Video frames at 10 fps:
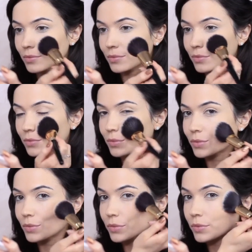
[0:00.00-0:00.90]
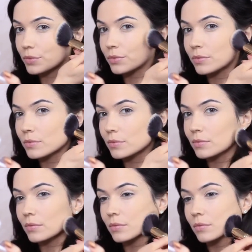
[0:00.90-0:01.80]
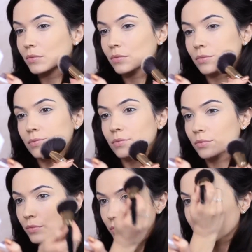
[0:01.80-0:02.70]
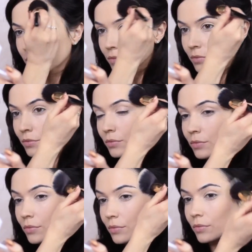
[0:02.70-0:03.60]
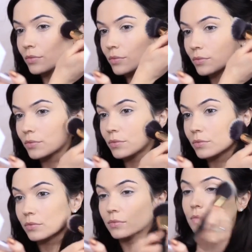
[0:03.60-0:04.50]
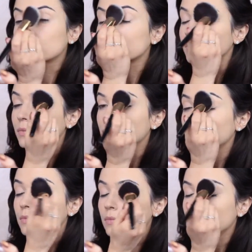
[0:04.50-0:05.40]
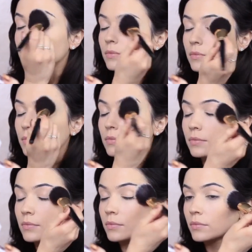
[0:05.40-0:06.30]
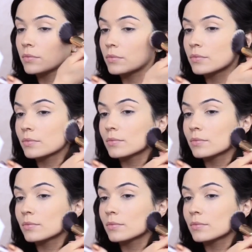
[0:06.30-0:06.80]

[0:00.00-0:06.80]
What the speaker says: [no speech]